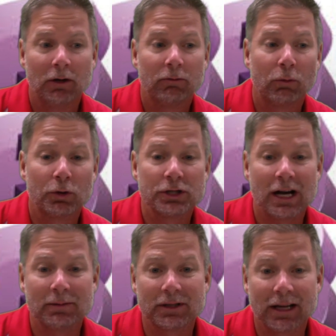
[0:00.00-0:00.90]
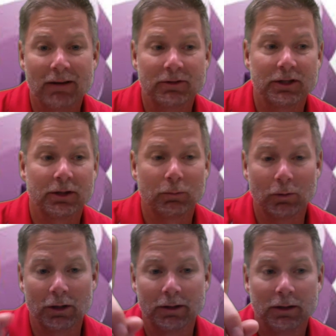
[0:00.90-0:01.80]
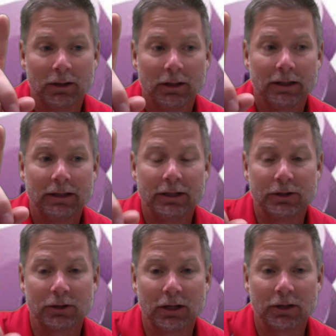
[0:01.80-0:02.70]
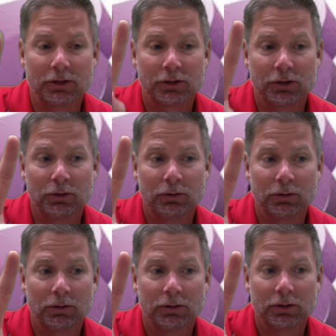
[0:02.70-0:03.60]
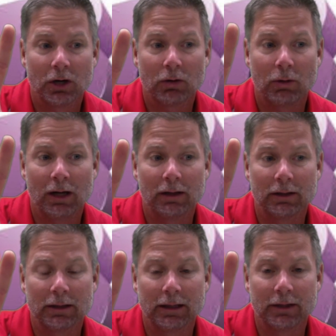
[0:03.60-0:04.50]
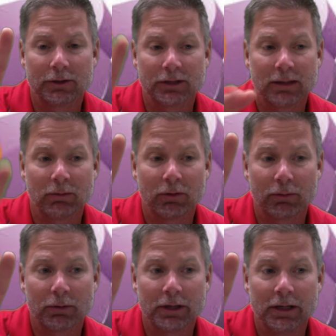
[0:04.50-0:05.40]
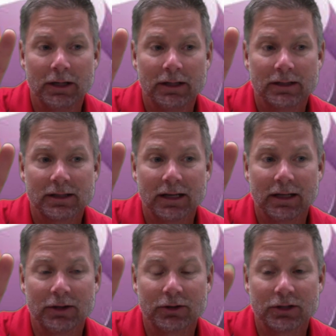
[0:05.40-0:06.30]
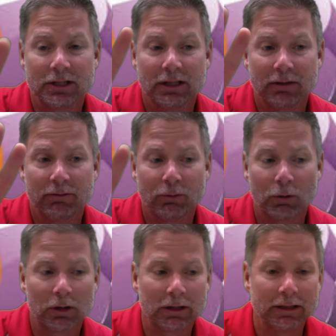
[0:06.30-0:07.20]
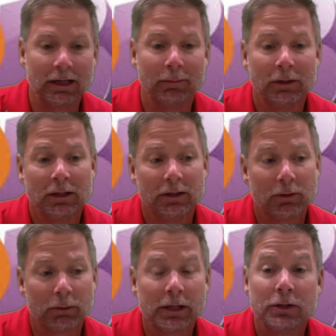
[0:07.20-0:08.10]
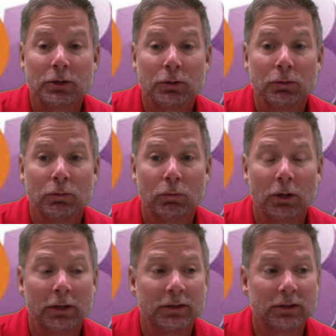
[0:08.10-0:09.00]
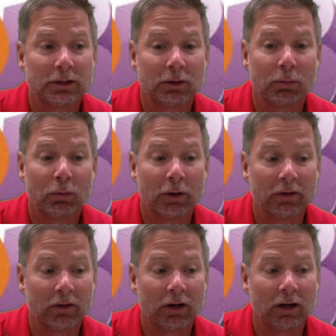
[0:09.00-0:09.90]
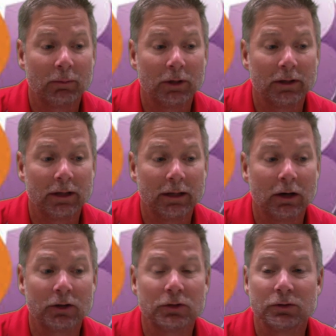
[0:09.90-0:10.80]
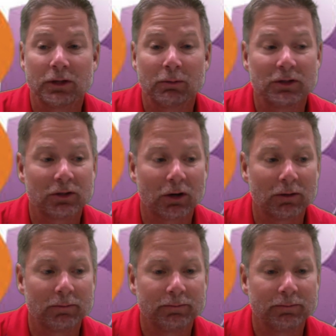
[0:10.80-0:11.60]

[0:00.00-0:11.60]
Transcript: Four jobs in the cafeteria. One, eat your lunch. Two, talk quietly at your table. Three, stay in your seat. And four, clean up. Three, two, one, zero points. On Monday, on Tuesday, we start.